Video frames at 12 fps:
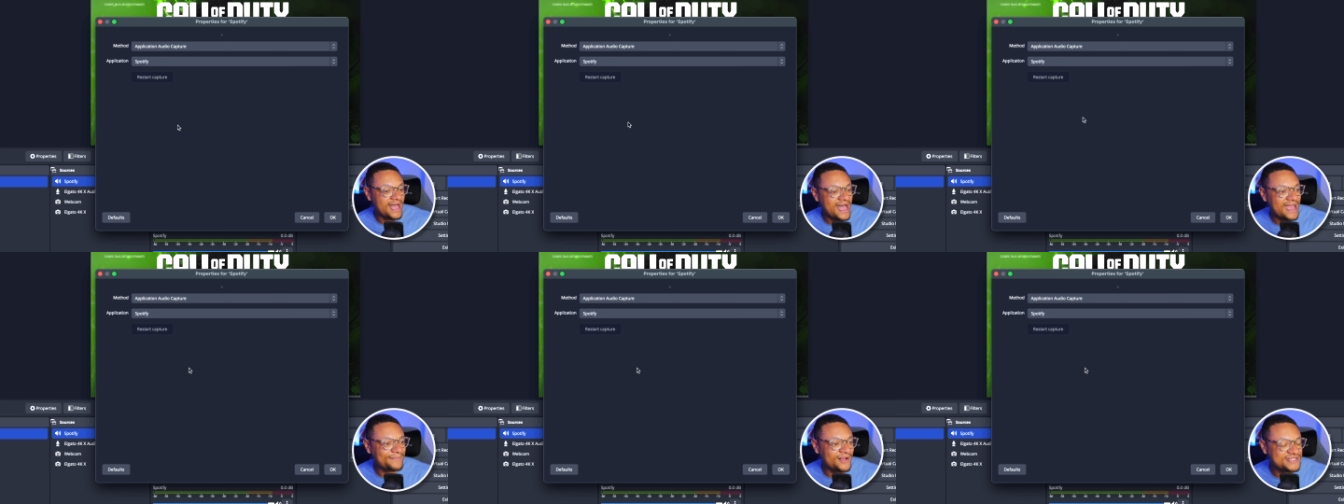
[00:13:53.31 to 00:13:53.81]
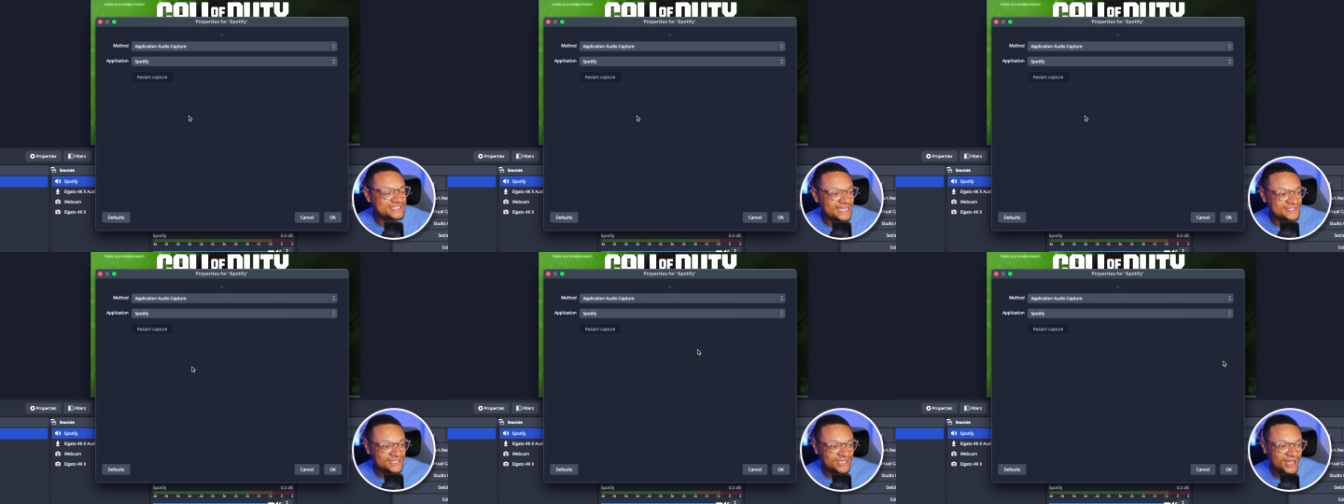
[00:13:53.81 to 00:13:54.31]
I'm all
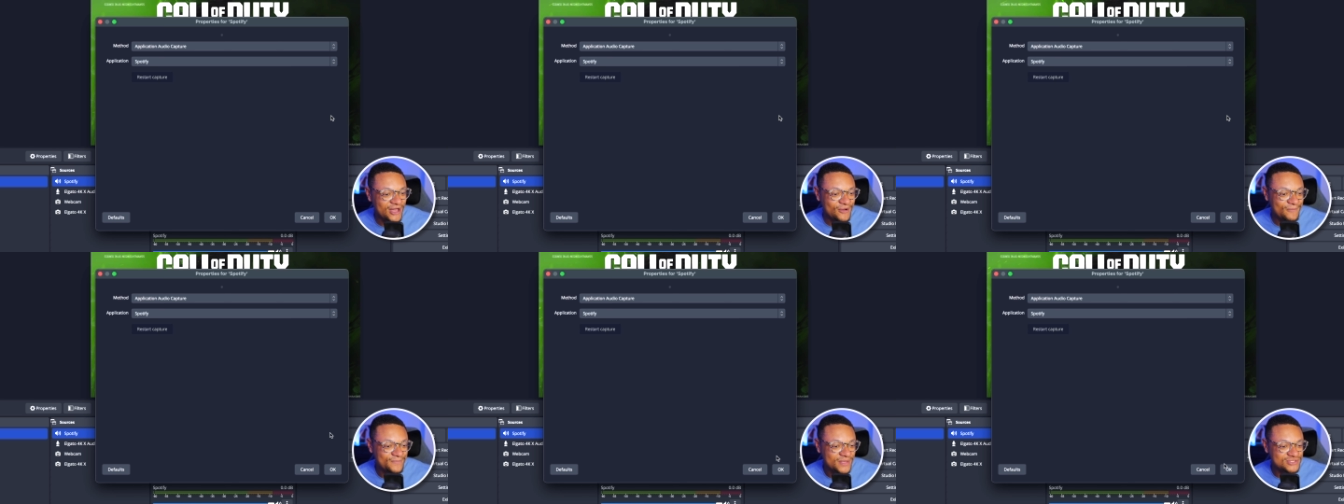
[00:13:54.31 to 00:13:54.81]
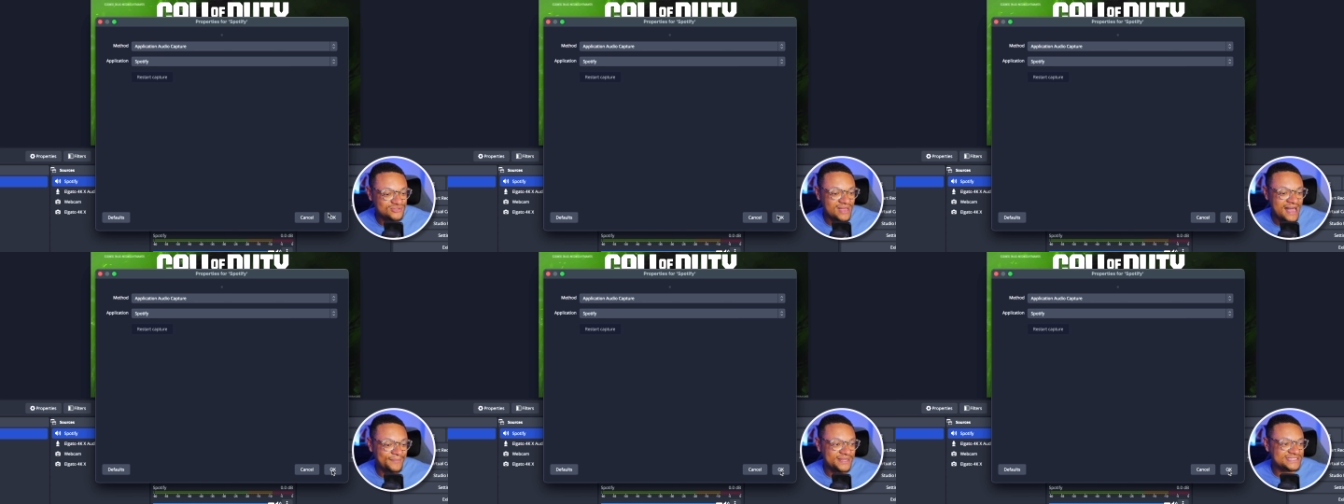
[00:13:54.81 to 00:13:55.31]
set to go, so I'm gonna